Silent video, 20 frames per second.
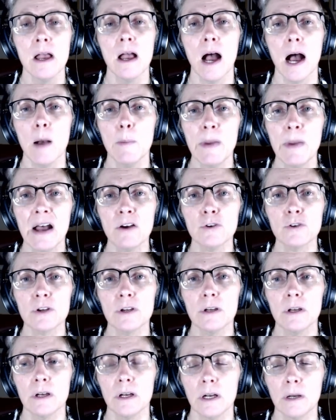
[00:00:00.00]
About
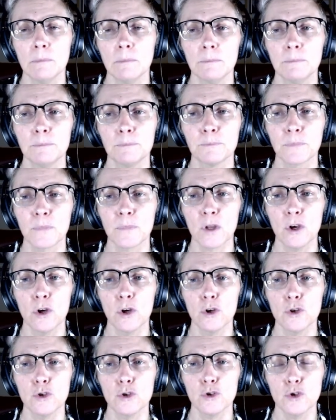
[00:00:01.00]
um,
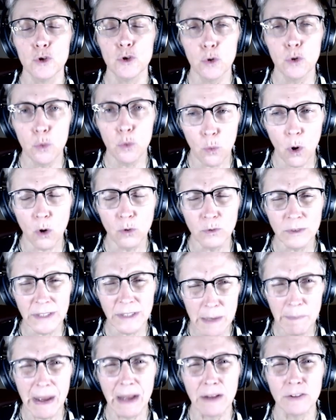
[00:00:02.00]
only
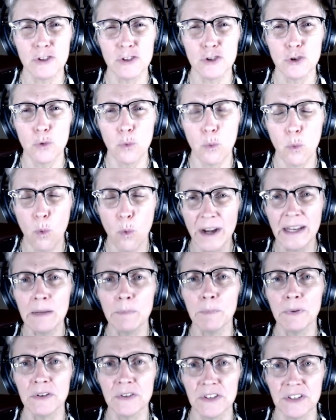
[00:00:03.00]
about
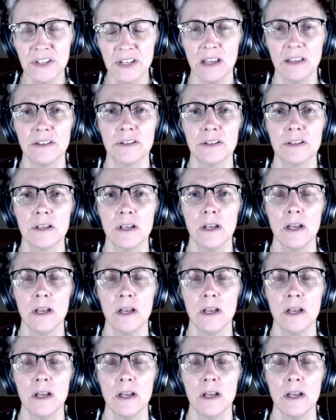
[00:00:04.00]
20%